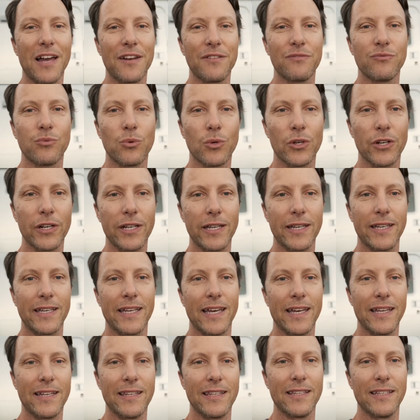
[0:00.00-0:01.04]
of work
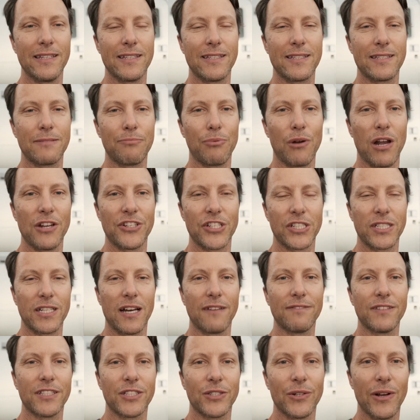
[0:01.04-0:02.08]
getting this project
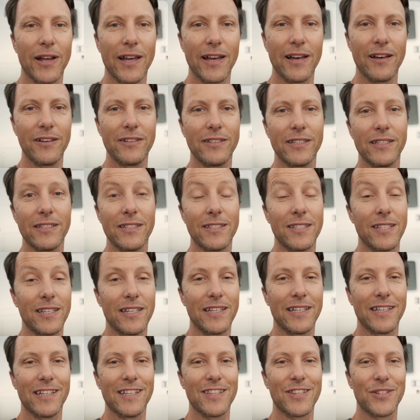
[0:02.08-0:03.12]
off the ground and
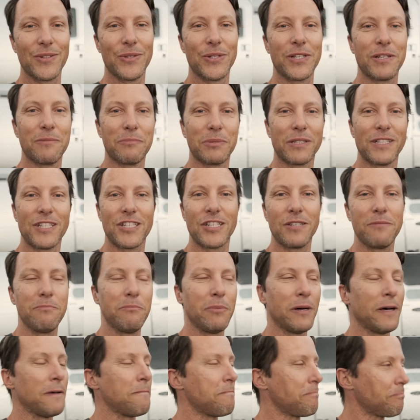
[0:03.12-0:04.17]
seeing it through completion,
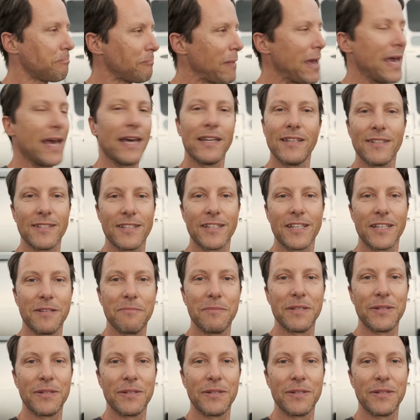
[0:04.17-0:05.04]
but man, is it going to be